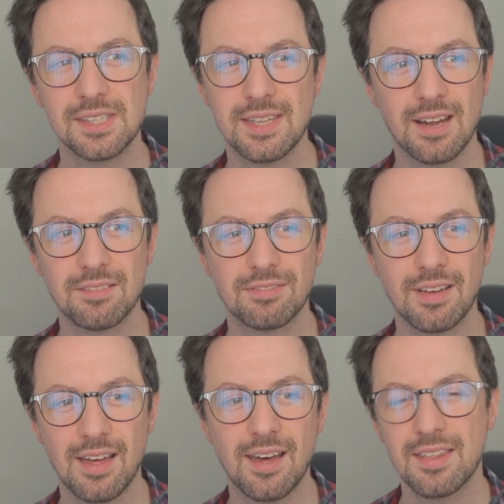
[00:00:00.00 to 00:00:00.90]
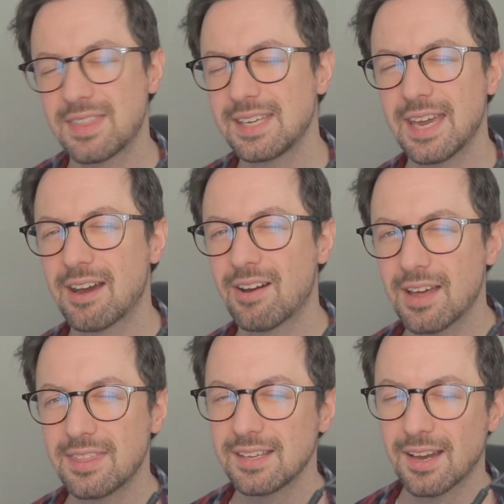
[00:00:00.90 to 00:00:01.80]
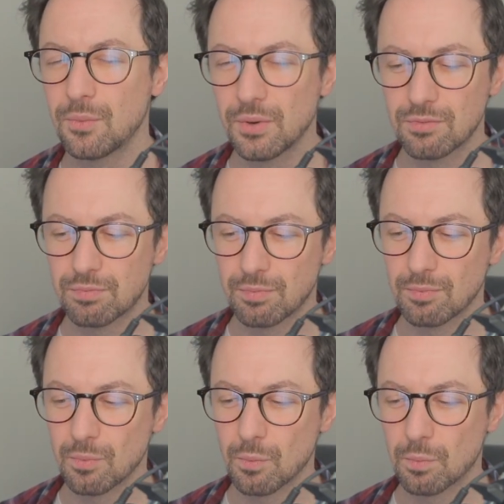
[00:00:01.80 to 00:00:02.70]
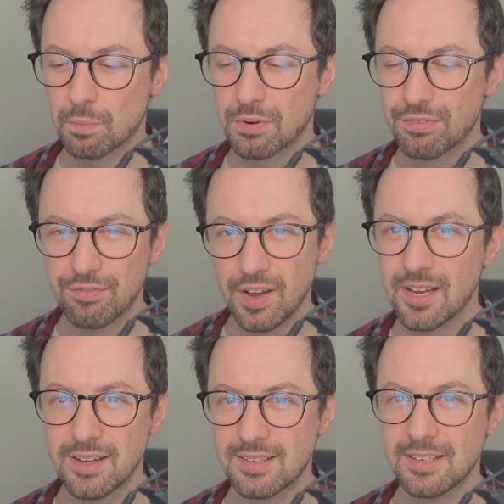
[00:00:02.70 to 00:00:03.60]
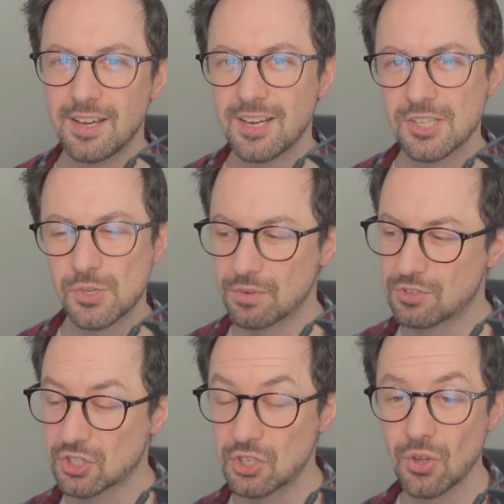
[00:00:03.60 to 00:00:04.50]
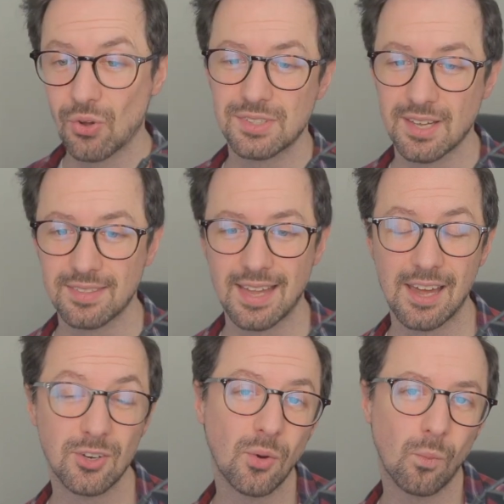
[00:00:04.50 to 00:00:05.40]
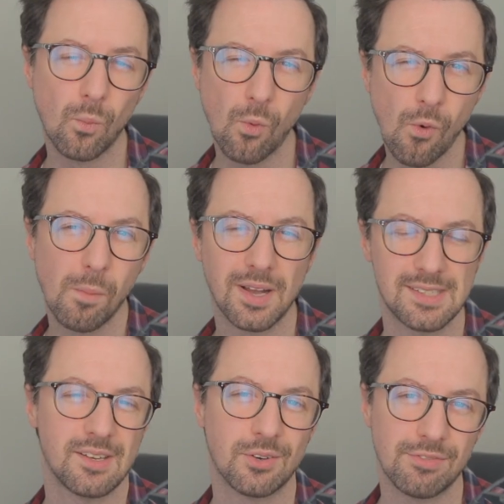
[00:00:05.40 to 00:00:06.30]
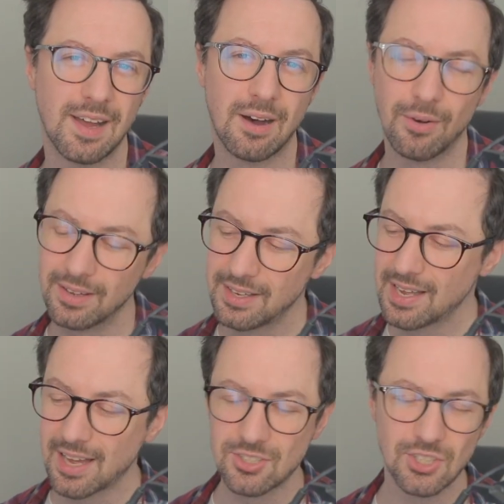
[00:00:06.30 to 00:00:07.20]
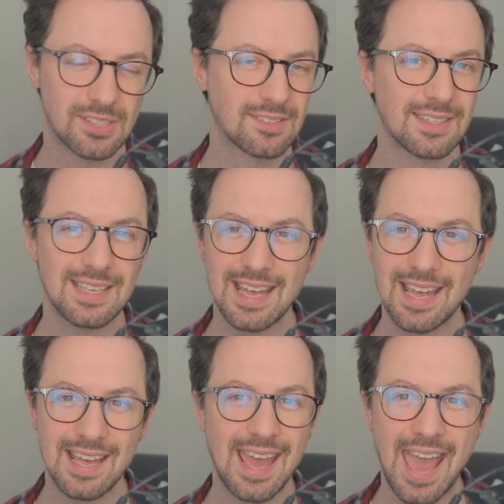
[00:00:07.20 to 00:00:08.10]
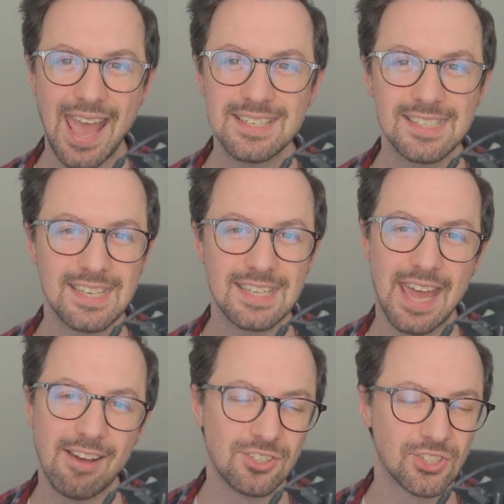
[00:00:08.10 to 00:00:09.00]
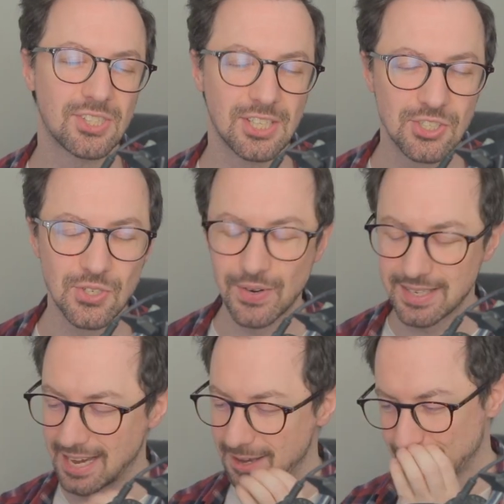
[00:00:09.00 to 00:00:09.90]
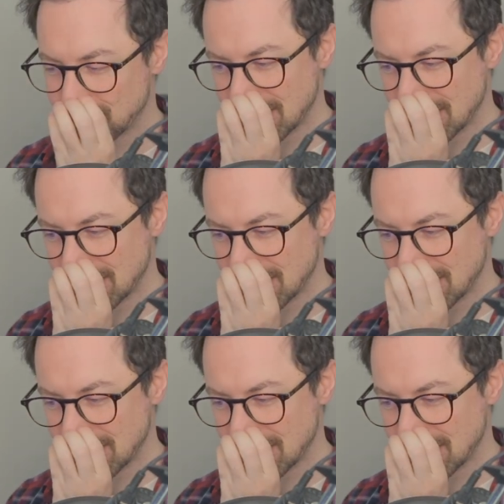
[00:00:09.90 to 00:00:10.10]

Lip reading: and then I think I would have preferred to have just not done that, not wore myself out, and just ended it there and just enjoyed it.